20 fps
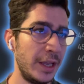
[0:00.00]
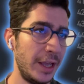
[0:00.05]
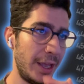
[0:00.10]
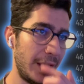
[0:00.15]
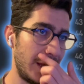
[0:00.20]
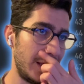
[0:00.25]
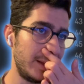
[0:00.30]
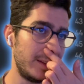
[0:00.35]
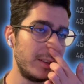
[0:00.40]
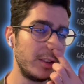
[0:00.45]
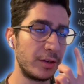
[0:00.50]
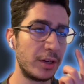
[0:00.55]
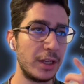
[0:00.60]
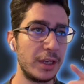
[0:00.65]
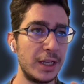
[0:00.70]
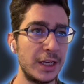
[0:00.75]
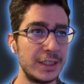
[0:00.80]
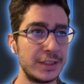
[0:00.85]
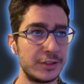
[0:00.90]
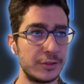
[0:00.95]
and
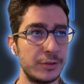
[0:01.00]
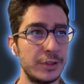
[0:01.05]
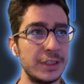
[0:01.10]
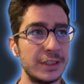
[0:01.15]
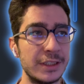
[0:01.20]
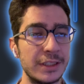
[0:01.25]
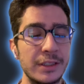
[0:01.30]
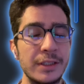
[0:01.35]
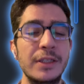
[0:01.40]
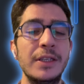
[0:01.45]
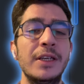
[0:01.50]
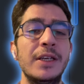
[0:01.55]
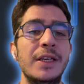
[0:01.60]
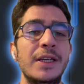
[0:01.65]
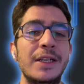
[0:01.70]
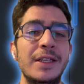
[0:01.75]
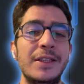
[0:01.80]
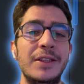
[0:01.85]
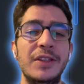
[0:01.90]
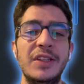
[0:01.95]
localized reason.
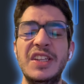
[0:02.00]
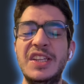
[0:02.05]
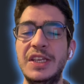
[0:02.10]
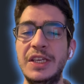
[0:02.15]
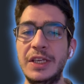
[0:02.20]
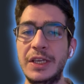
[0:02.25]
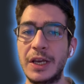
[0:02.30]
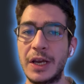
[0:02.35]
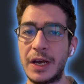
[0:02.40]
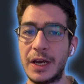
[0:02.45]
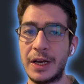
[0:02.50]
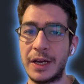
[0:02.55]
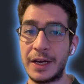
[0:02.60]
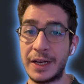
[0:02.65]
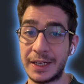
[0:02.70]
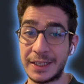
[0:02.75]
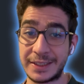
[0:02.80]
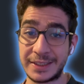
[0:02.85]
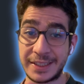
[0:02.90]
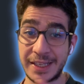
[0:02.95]
The
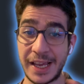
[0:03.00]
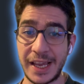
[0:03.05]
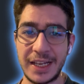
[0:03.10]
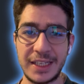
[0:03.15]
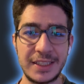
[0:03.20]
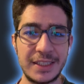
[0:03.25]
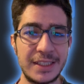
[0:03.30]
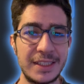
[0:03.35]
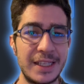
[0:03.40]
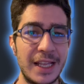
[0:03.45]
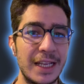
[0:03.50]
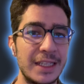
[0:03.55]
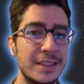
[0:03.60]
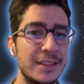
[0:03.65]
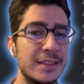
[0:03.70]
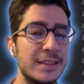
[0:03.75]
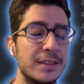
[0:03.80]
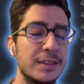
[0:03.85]
text that